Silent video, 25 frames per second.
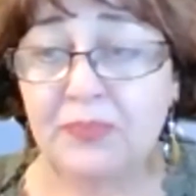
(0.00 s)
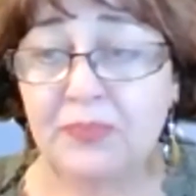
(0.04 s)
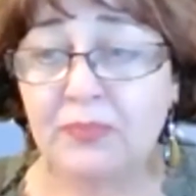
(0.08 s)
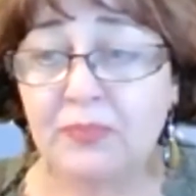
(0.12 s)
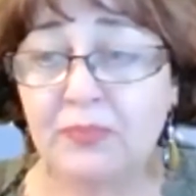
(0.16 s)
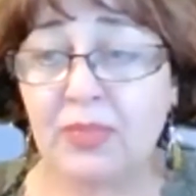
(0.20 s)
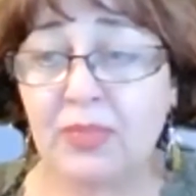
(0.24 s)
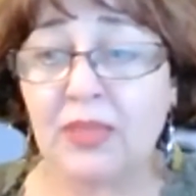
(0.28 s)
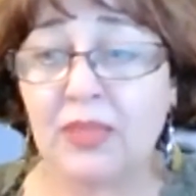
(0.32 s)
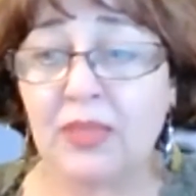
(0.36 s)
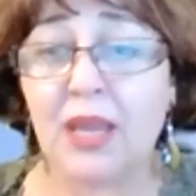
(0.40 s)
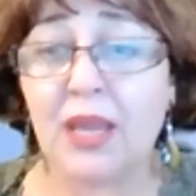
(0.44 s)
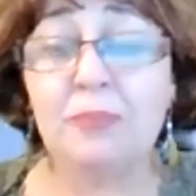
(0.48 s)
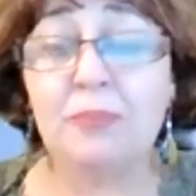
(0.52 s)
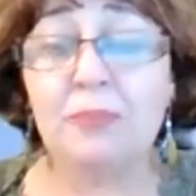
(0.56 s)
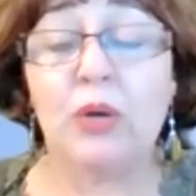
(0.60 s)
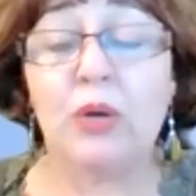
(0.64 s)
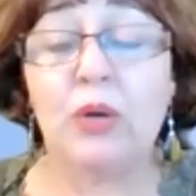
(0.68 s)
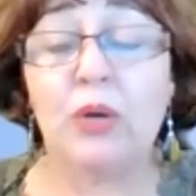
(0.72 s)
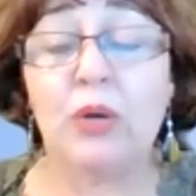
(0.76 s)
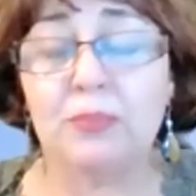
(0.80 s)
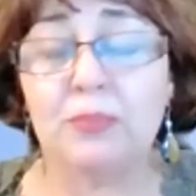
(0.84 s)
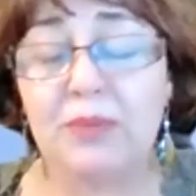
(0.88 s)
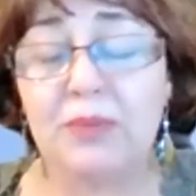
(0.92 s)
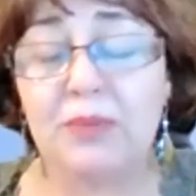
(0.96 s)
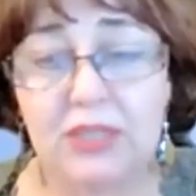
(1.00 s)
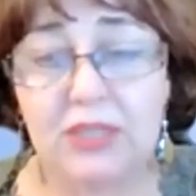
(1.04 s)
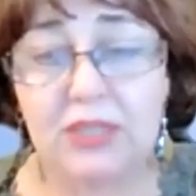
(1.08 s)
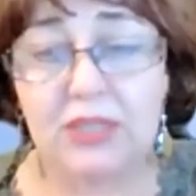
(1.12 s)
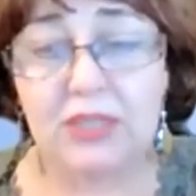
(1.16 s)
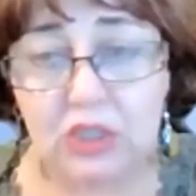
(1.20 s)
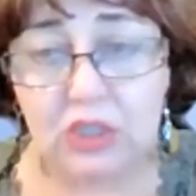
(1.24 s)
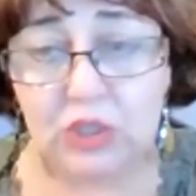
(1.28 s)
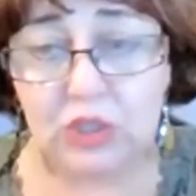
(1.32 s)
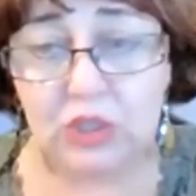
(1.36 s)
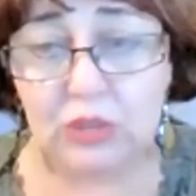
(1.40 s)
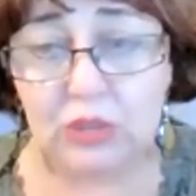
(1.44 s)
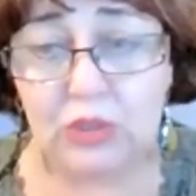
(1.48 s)
about
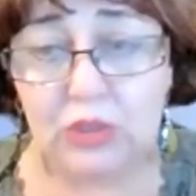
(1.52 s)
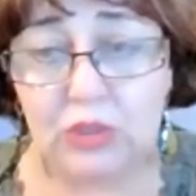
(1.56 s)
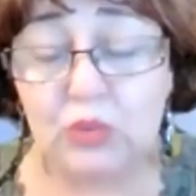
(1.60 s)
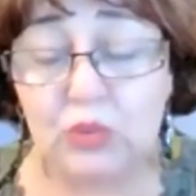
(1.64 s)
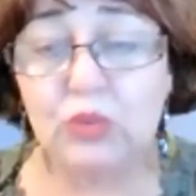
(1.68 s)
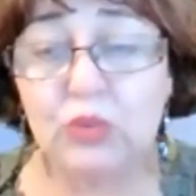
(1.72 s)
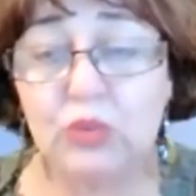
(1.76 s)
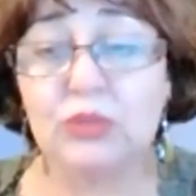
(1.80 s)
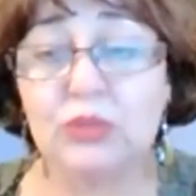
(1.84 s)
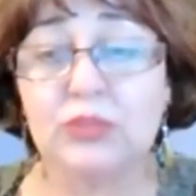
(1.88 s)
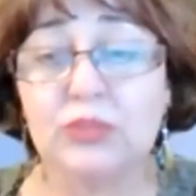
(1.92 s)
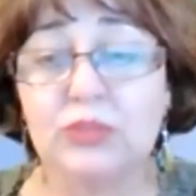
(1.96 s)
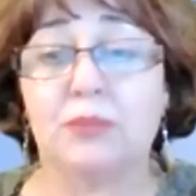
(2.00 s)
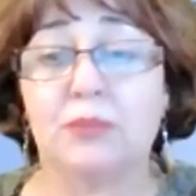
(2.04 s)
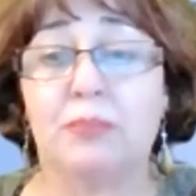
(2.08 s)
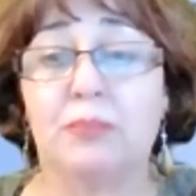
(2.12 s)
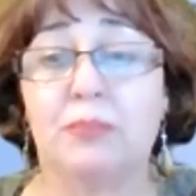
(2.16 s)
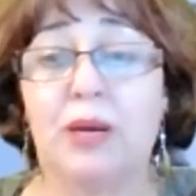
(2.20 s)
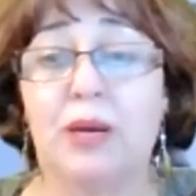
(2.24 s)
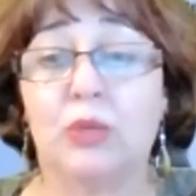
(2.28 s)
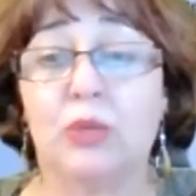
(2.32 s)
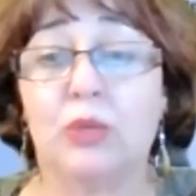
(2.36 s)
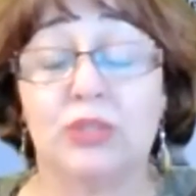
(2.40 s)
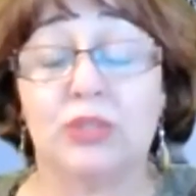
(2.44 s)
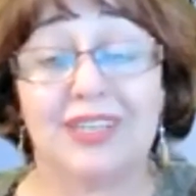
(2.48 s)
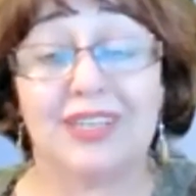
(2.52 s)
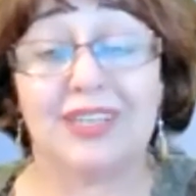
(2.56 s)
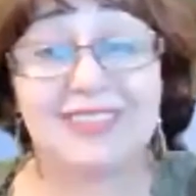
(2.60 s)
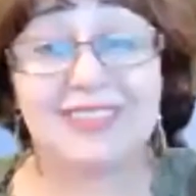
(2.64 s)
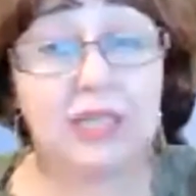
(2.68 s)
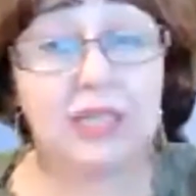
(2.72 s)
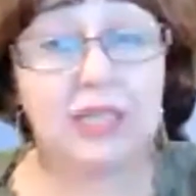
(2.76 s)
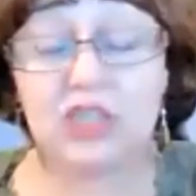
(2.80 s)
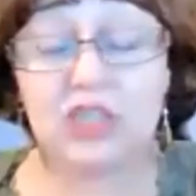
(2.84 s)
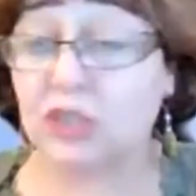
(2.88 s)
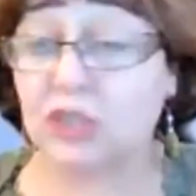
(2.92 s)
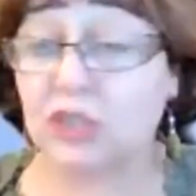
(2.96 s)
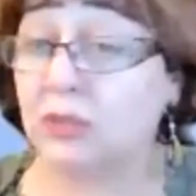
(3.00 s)
immigration rules, about
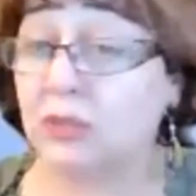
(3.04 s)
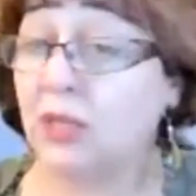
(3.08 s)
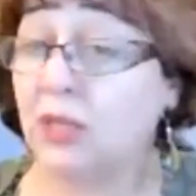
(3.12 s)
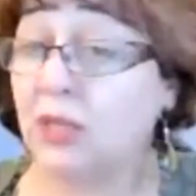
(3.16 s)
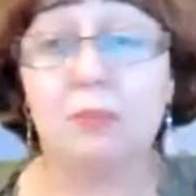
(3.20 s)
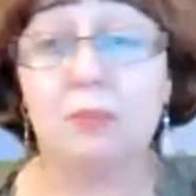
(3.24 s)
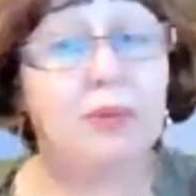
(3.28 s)
taxation,